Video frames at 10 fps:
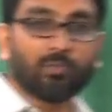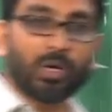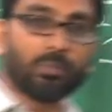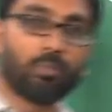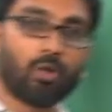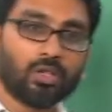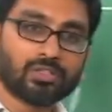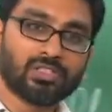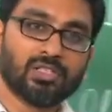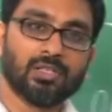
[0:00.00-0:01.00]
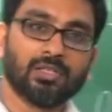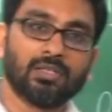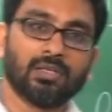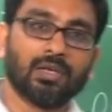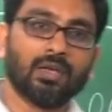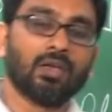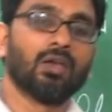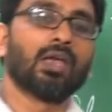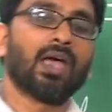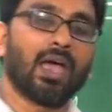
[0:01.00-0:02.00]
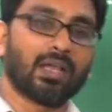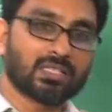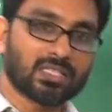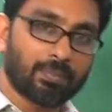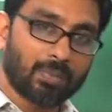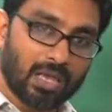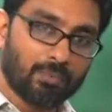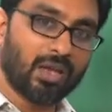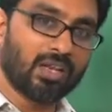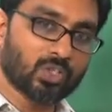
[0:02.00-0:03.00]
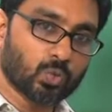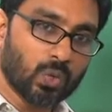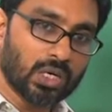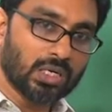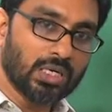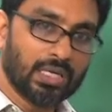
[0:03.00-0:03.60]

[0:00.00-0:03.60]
white balls at step n minus 1